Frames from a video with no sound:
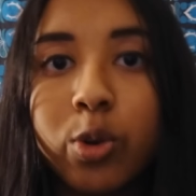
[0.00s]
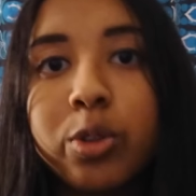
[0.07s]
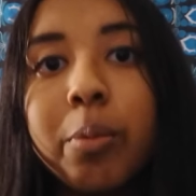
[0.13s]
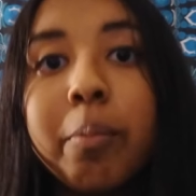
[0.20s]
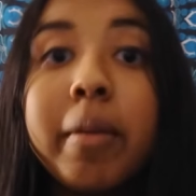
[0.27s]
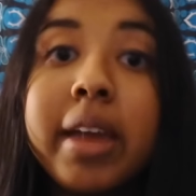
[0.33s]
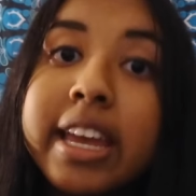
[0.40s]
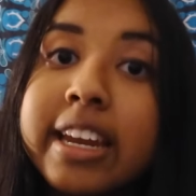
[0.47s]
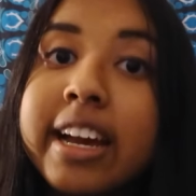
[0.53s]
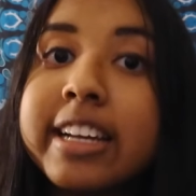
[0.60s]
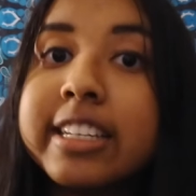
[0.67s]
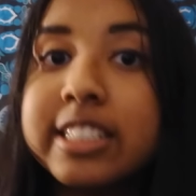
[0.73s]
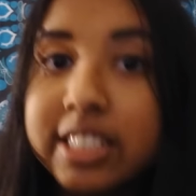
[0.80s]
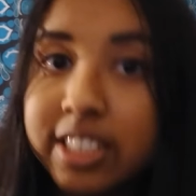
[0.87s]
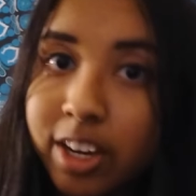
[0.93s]
or the main
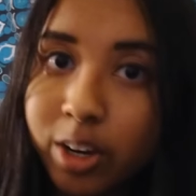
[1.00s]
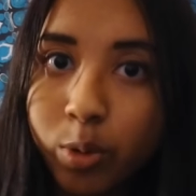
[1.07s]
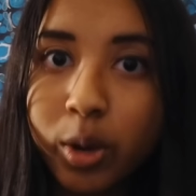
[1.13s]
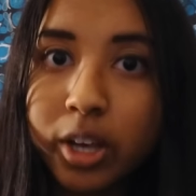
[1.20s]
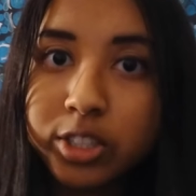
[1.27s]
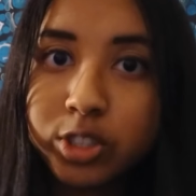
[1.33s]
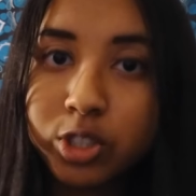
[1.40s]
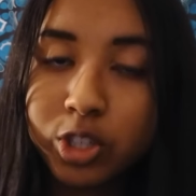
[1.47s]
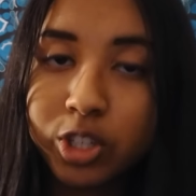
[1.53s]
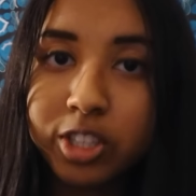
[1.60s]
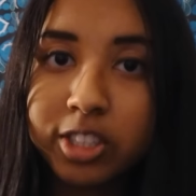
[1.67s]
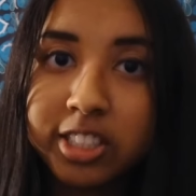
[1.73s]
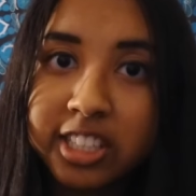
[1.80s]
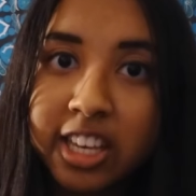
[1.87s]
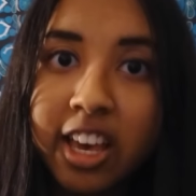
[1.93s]
idea
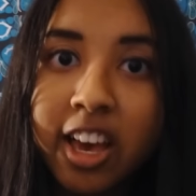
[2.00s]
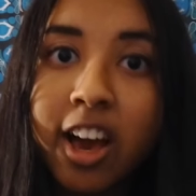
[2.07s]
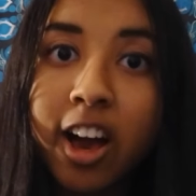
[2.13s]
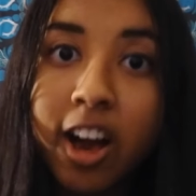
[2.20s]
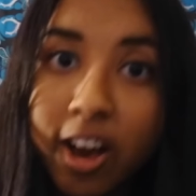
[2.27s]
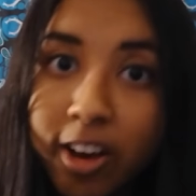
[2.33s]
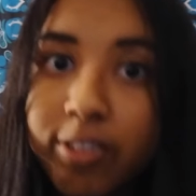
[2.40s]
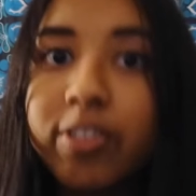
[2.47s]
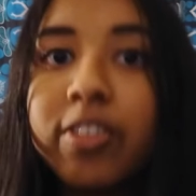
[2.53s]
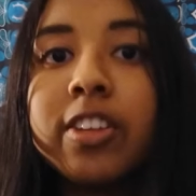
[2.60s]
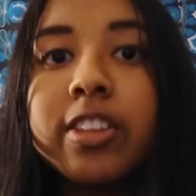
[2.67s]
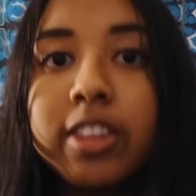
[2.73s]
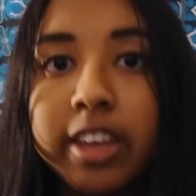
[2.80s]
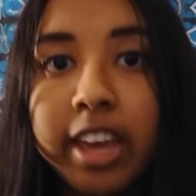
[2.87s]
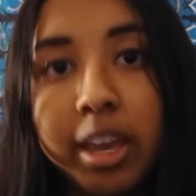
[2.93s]
questions of
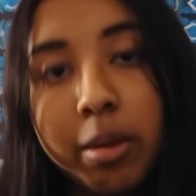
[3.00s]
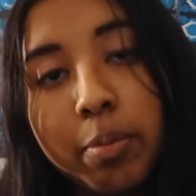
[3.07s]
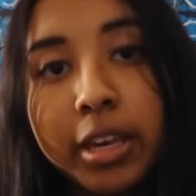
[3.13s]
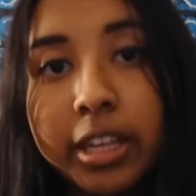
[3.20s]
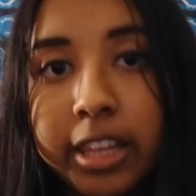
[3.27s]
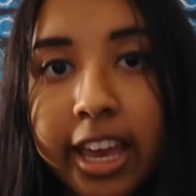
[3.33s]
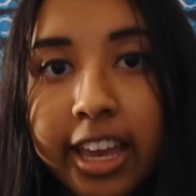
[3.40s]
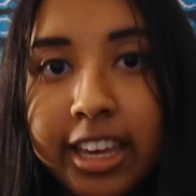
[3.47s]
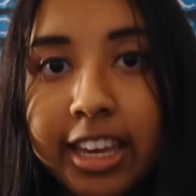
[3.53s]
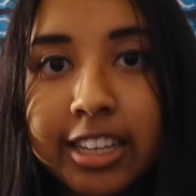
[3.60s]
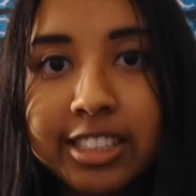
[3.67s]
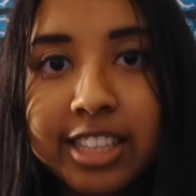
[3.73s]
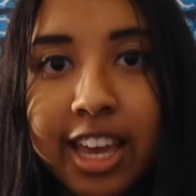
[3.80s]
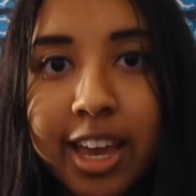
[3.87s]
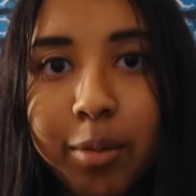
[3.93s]
the AP Lang
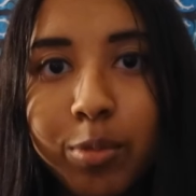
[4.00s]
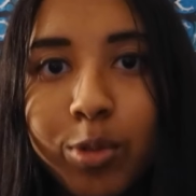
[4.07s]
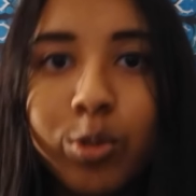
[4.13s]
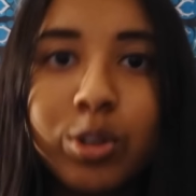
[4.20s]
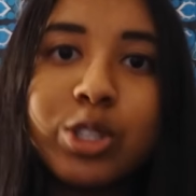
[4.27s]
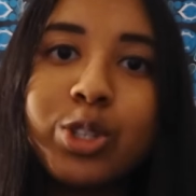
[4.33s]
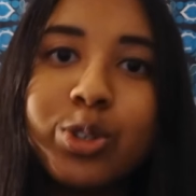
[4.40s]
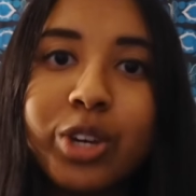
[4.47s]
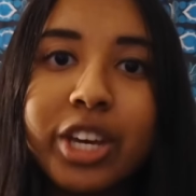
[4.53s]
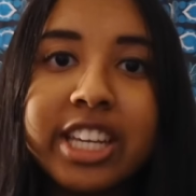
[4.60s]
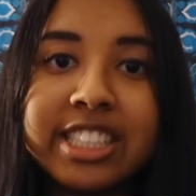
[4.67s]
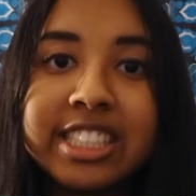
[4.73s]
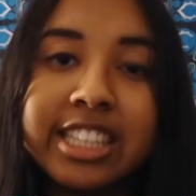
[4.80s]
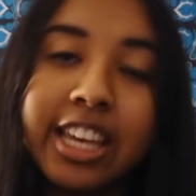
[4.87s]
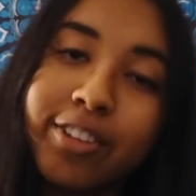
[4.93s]
exam, which you
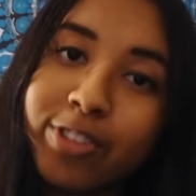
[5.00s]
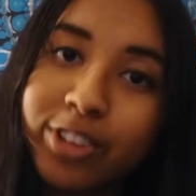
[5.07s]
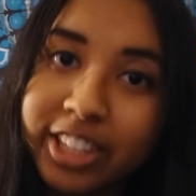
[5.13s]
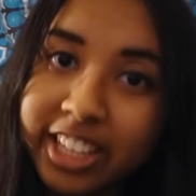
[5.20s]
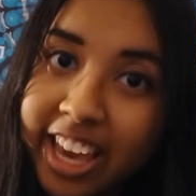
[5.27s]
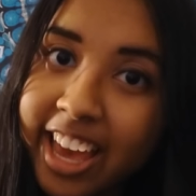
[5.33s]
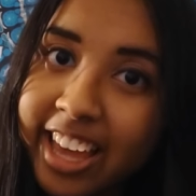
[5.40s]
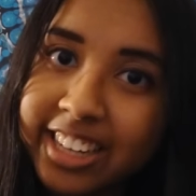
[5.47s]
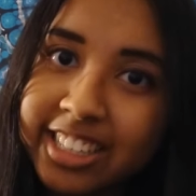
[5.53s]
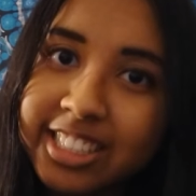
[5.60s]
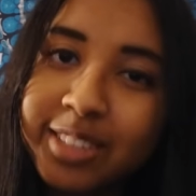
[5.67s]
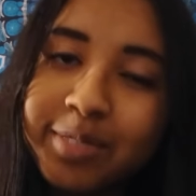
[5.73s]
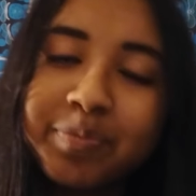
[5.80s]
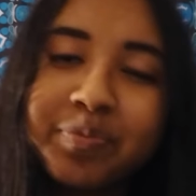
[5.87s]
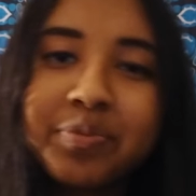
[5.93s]
can save for the end.